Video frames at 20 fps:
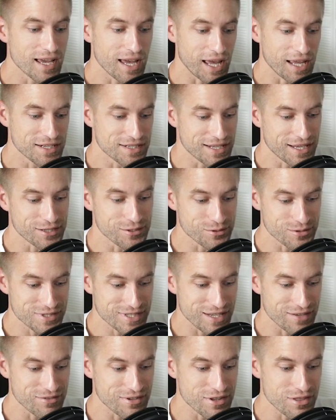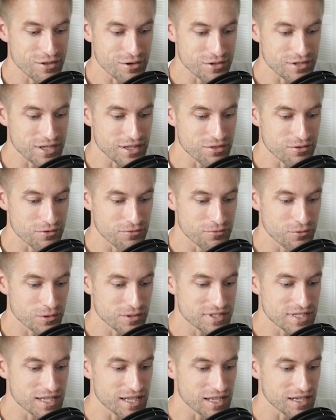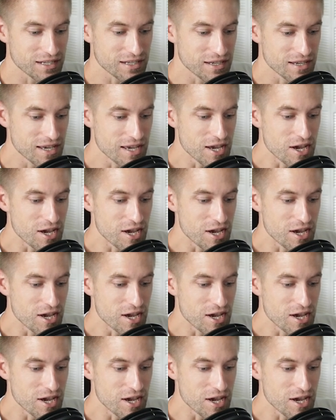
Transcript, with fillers: and Daniel seven thirteen through fourteen.